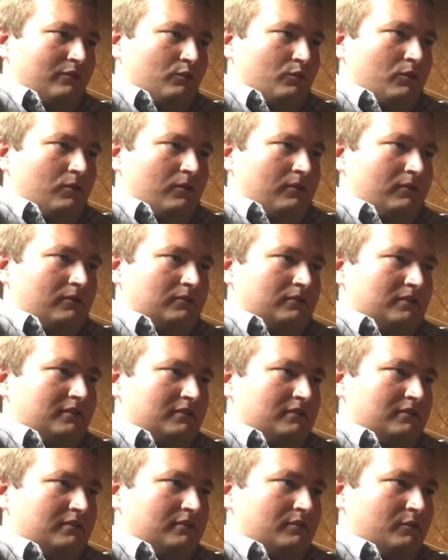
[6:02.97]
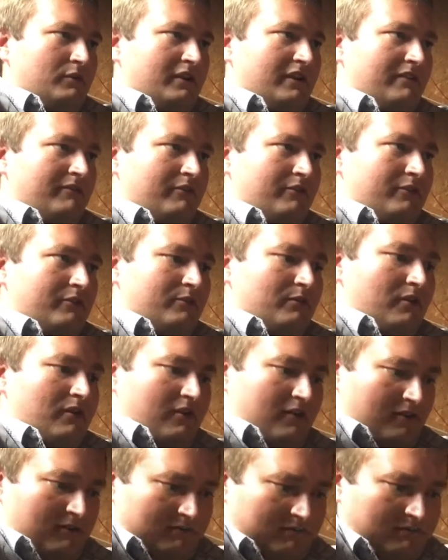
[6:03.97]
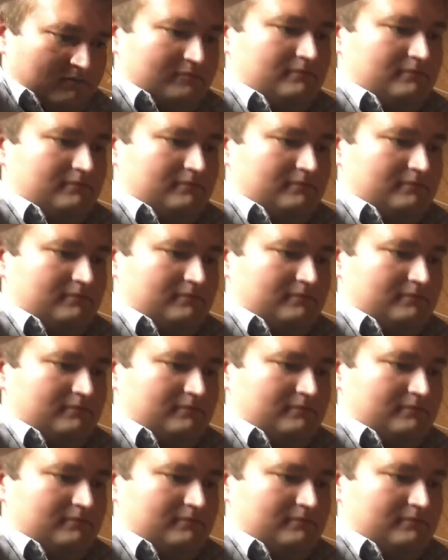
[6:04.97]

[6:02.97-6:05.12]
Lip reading: in the world whenever you are